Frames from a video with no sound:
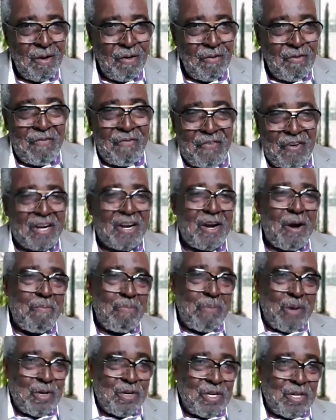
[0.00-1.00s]
with a
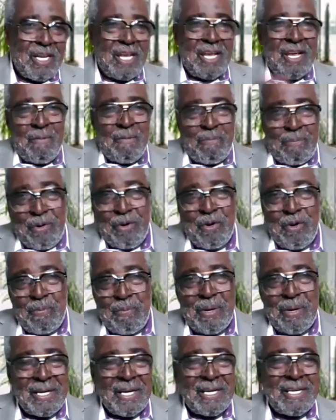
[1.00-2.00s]
community
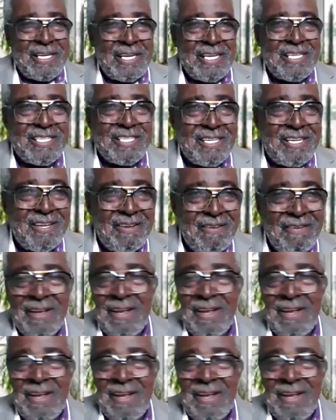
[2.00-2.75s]
improvement initiative.